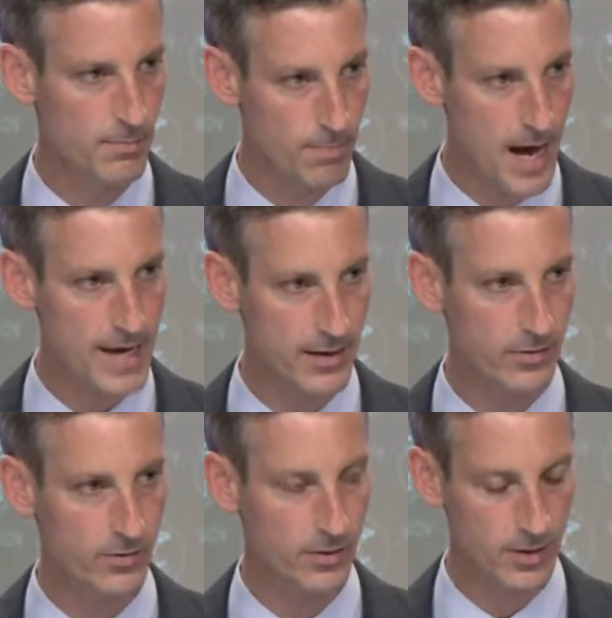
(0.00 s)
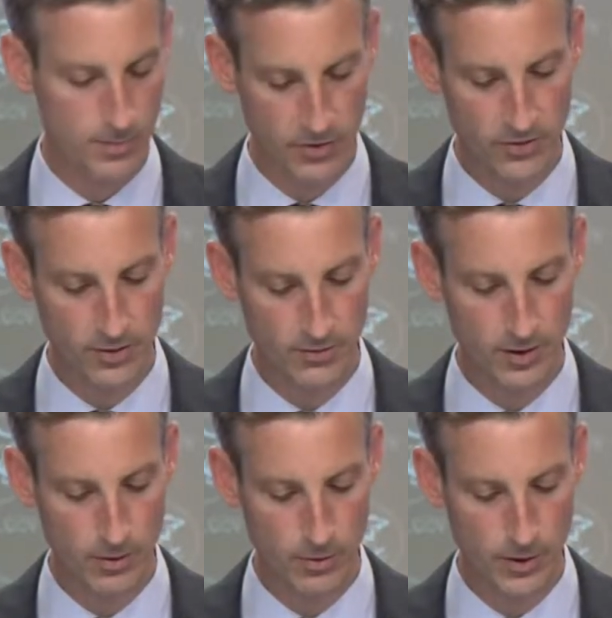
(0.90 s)
biased commission of
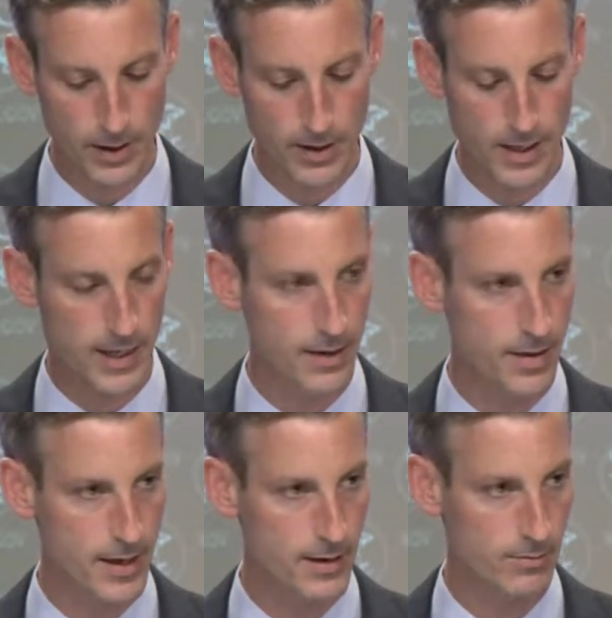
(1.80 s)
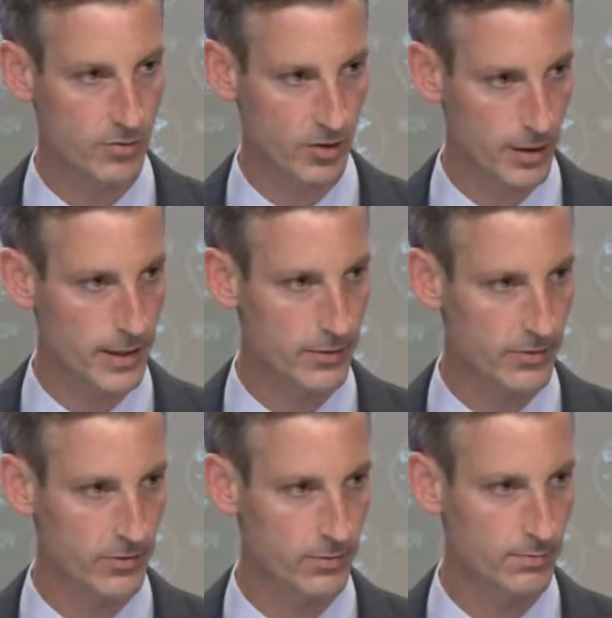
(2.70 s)
inquiry that
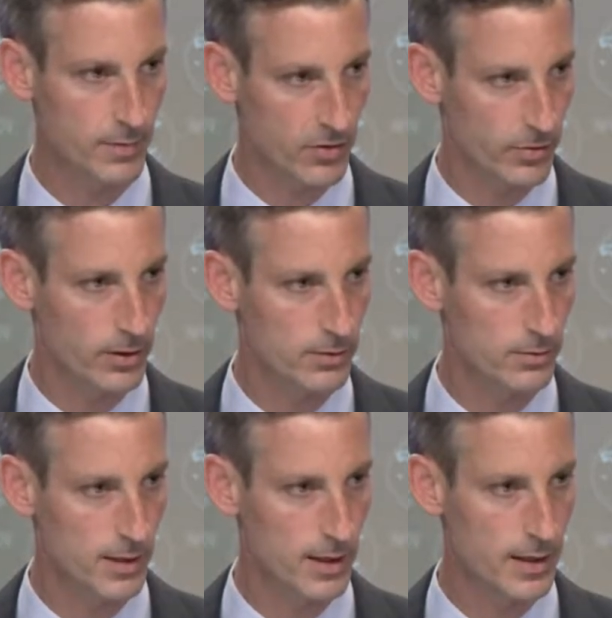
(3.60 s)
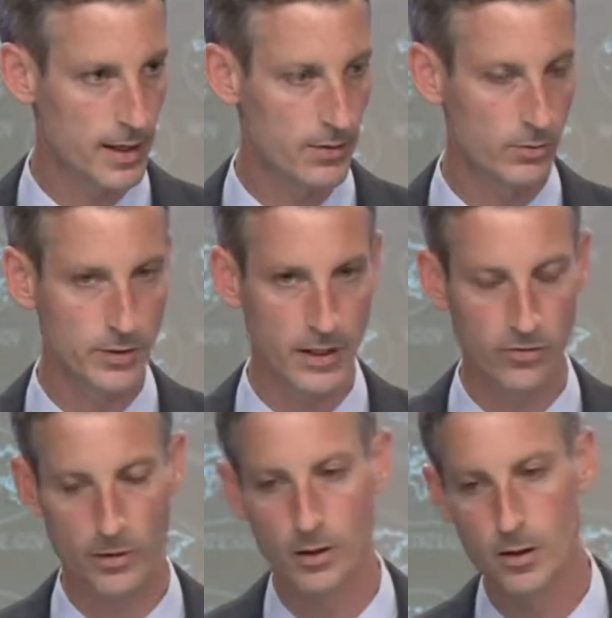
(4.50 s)
targets Israel and only
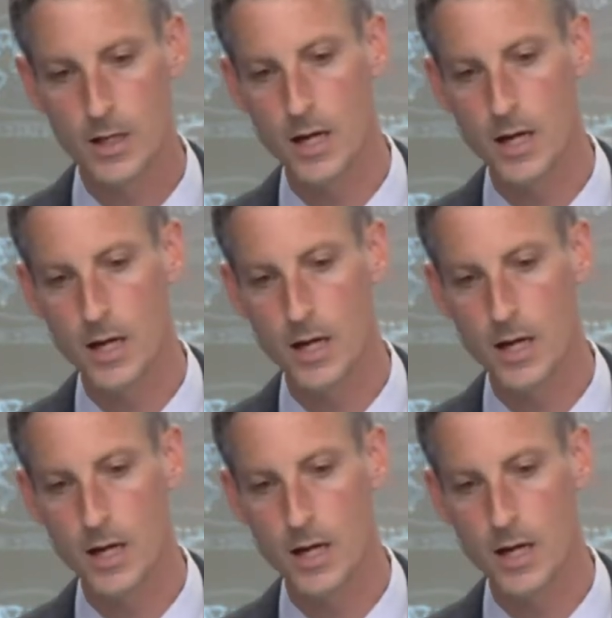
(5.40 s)
Israel.